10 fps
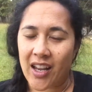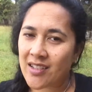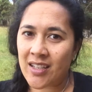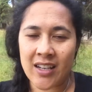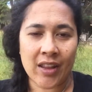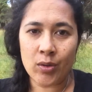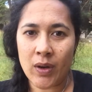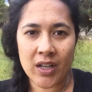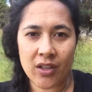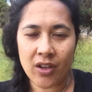it's another
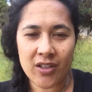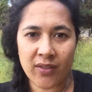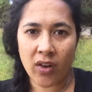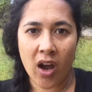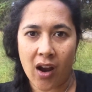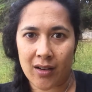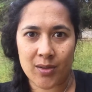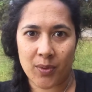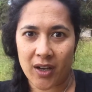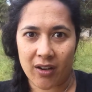one of those
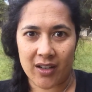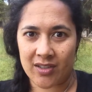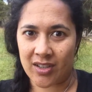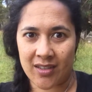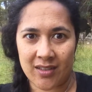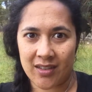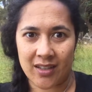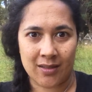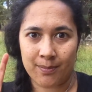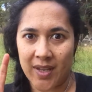vlogs where it just
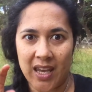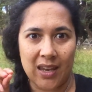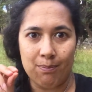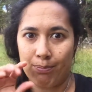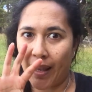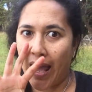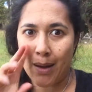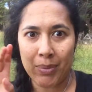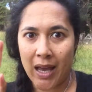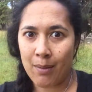is me blah
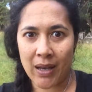blah